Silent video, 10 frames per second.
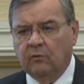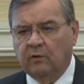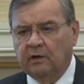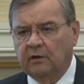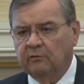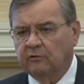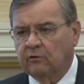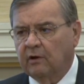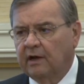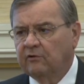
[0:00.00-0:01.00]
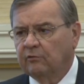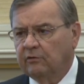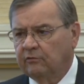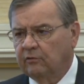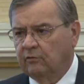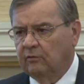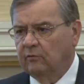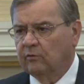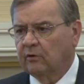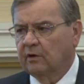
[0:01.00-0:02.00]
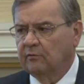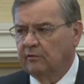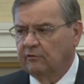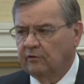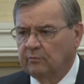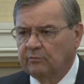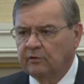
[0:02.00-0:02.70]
when he was a graduate student working with Jim